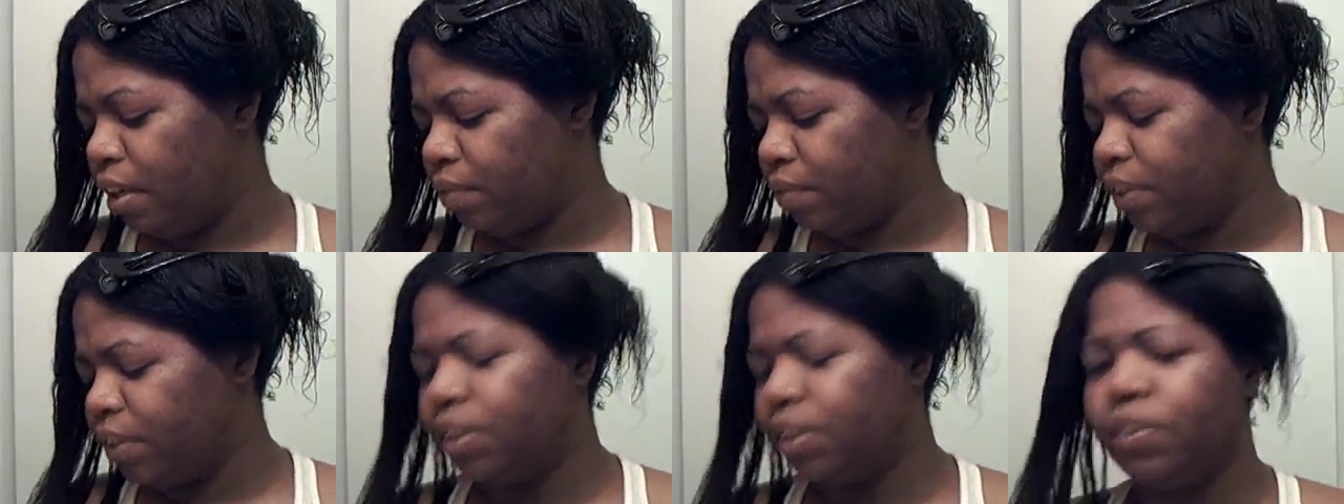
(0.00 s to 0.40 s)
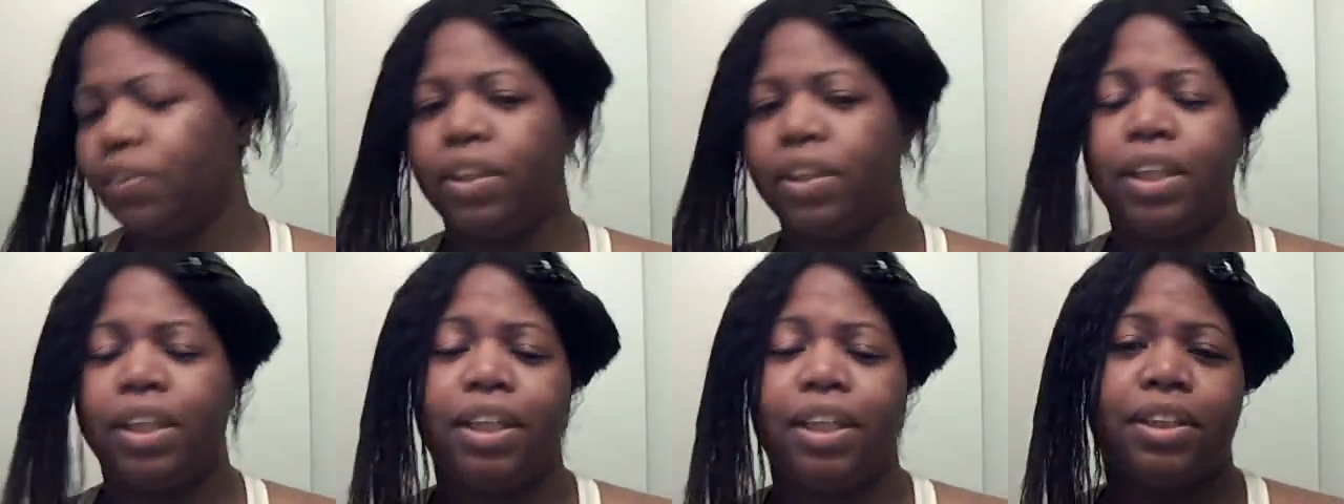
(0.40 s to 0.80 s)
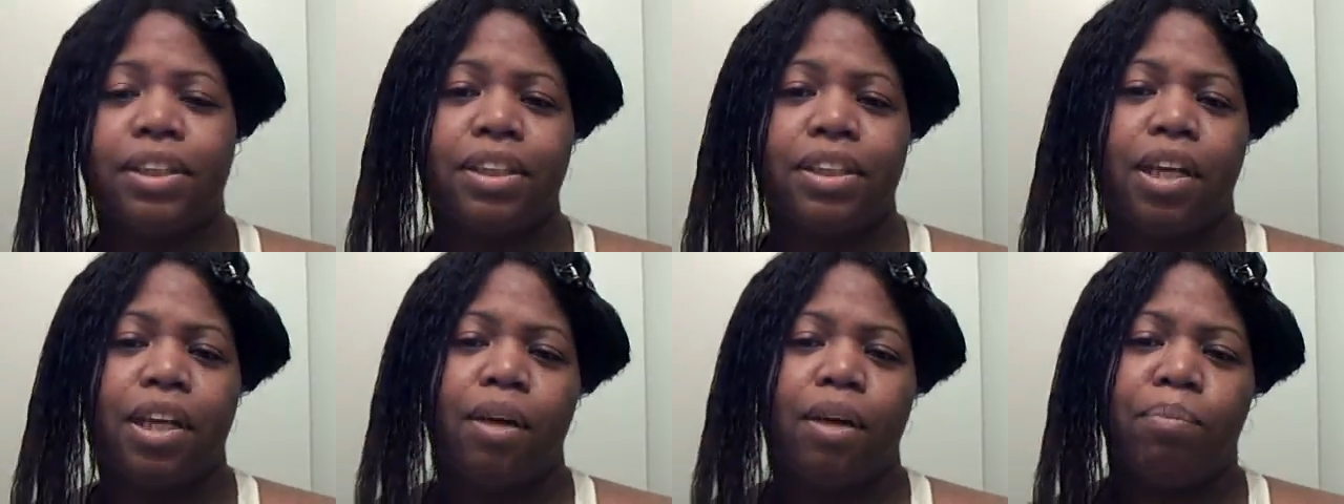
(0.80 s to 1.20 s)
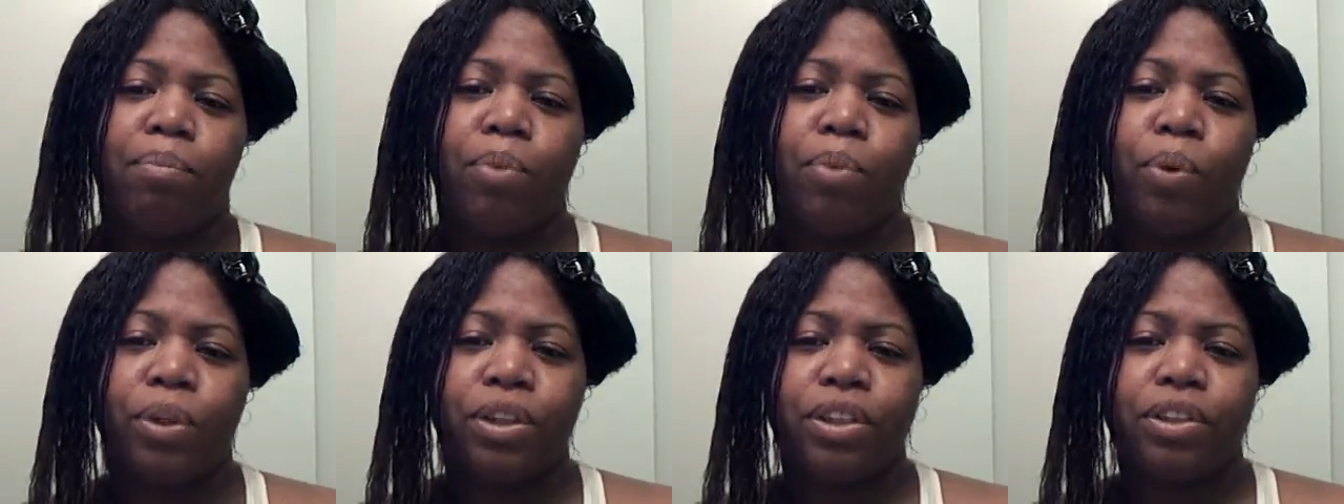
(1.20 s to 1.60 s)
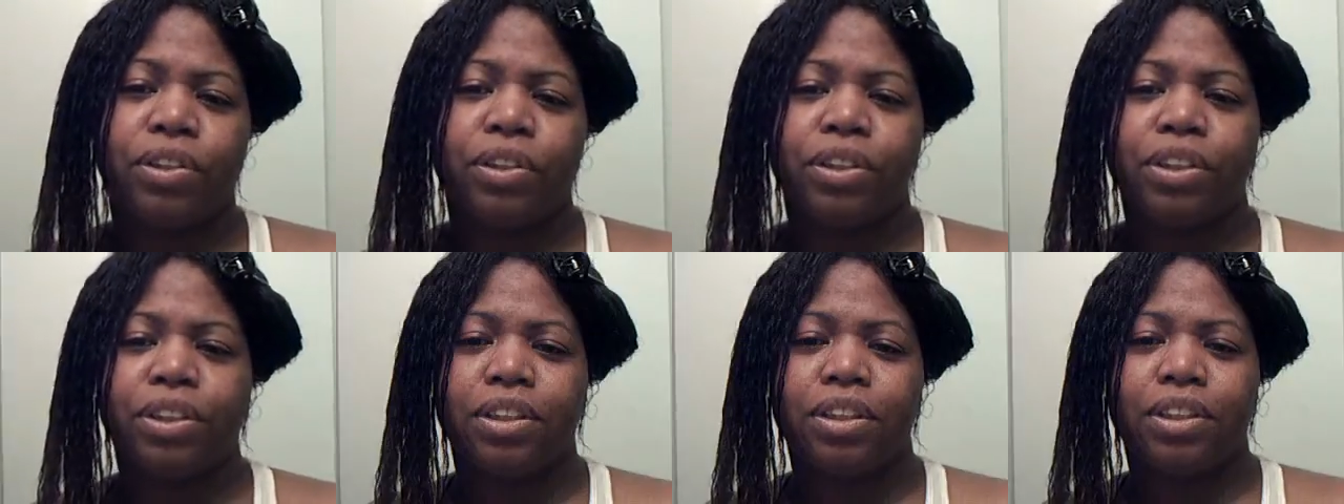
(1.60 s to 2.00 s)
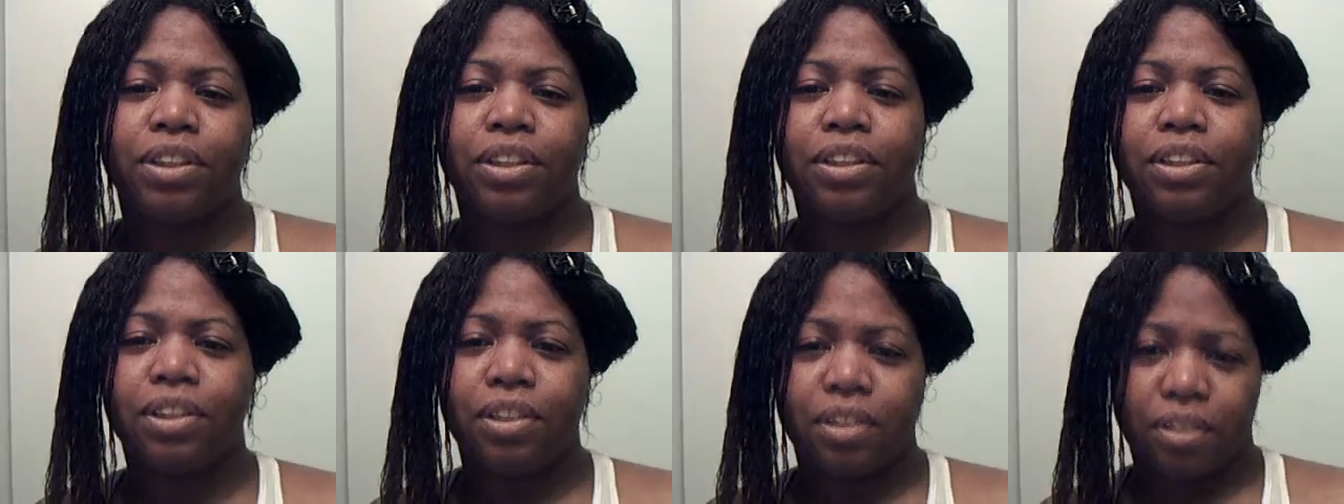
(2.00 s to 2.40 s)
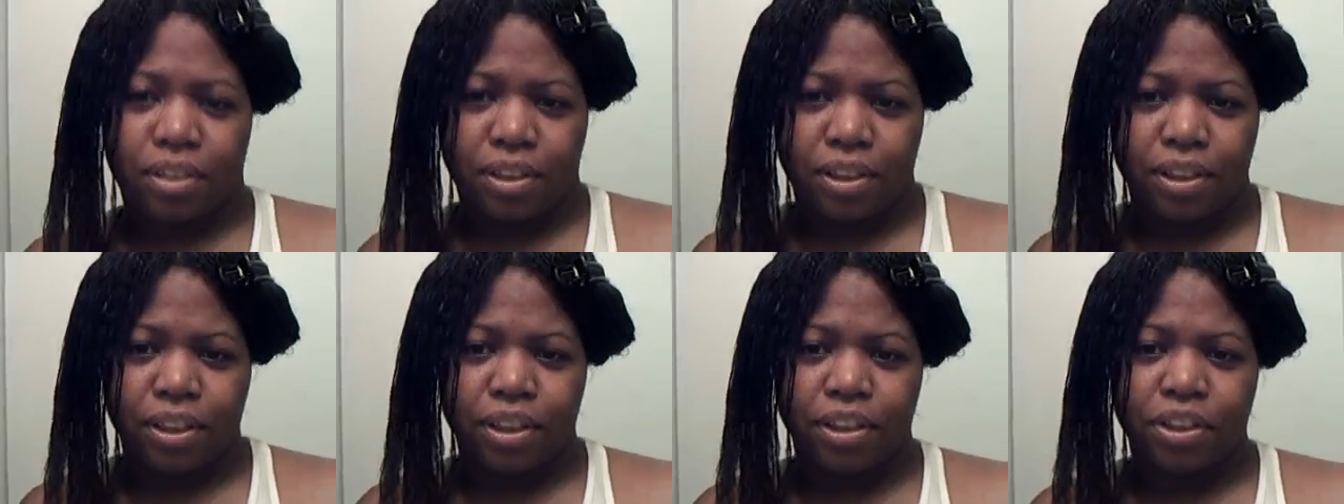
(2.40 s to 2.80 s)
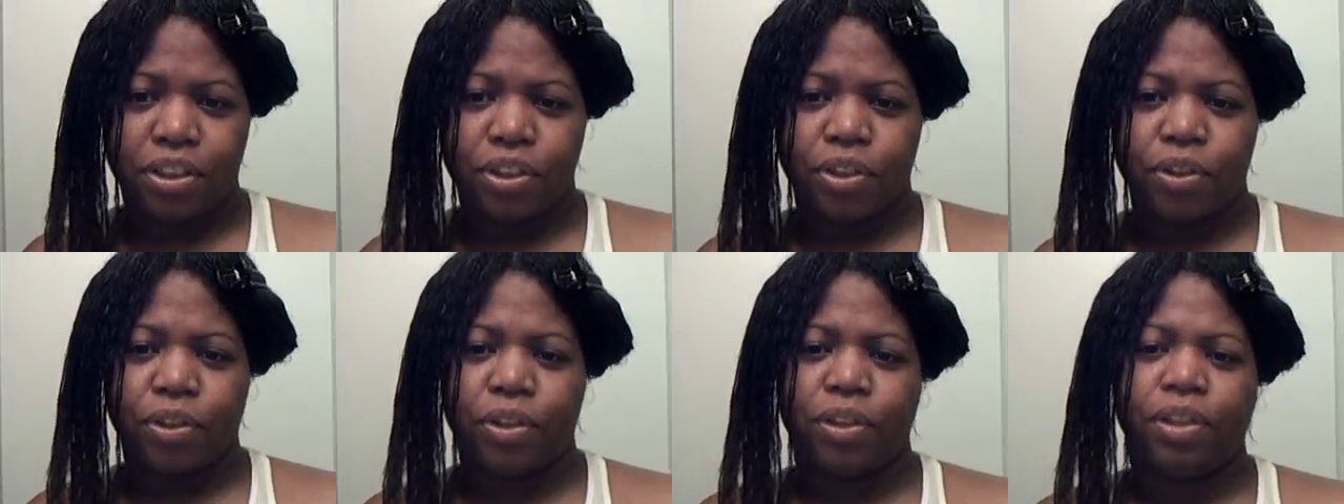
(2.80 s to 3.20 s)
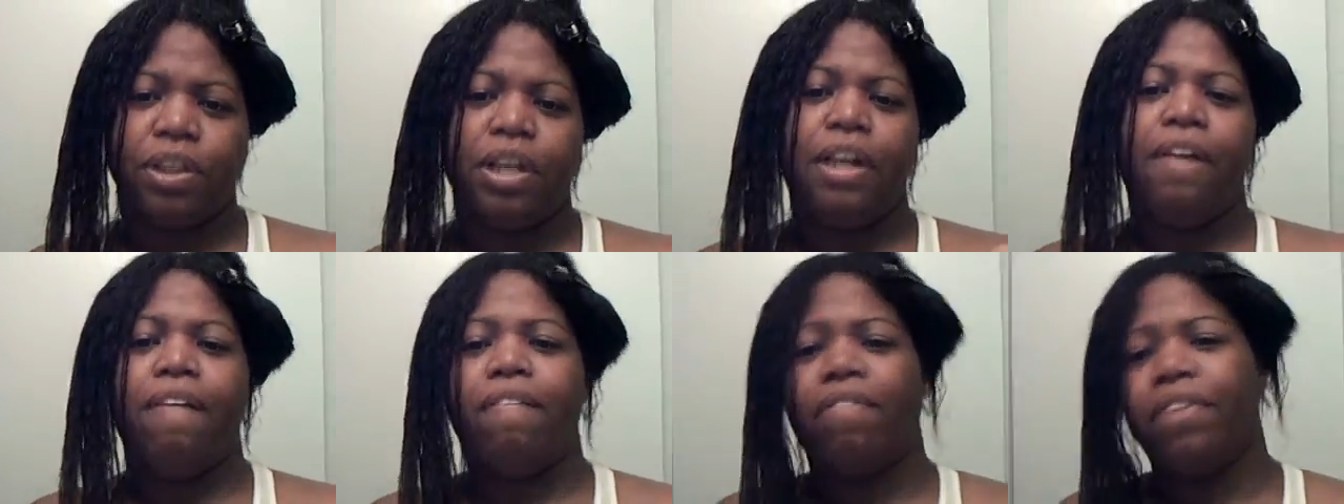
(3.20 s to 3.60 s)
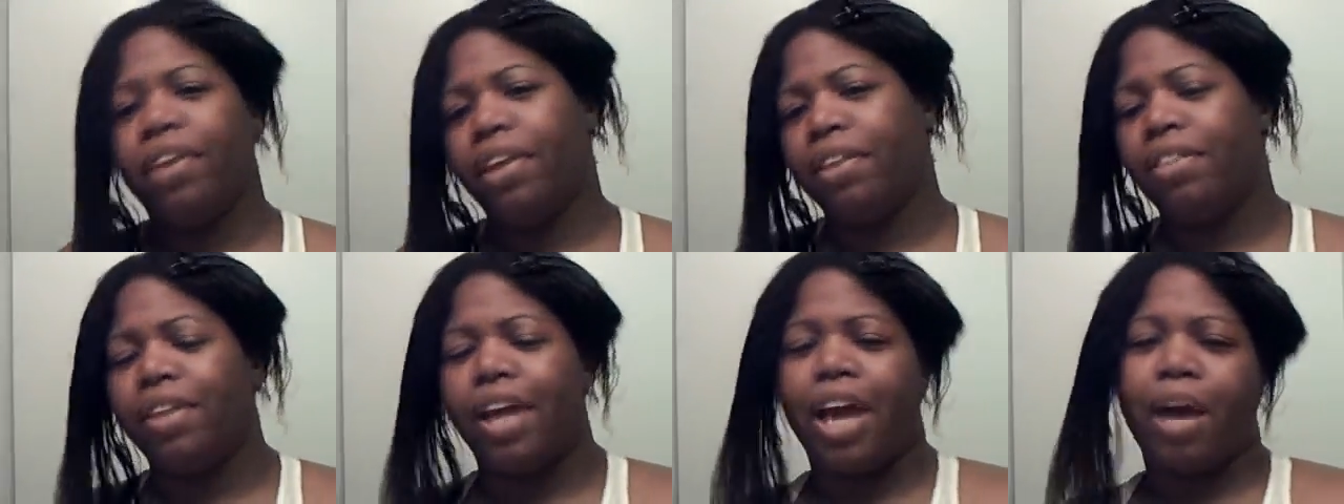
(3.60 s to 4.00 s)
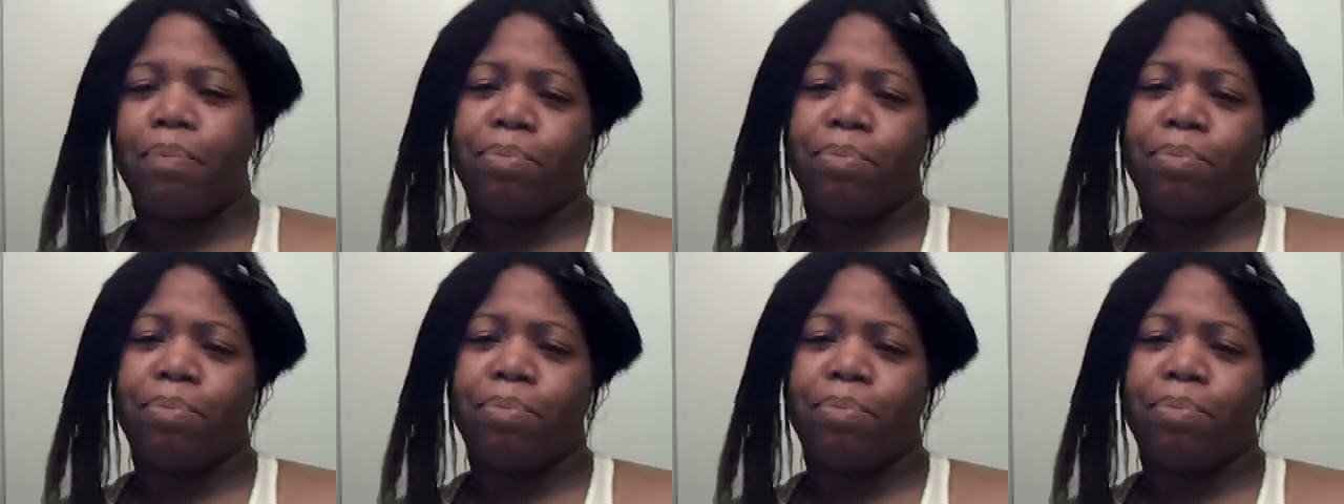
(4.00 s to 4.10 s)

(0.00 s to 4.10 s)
the Silkience moisture conditioner.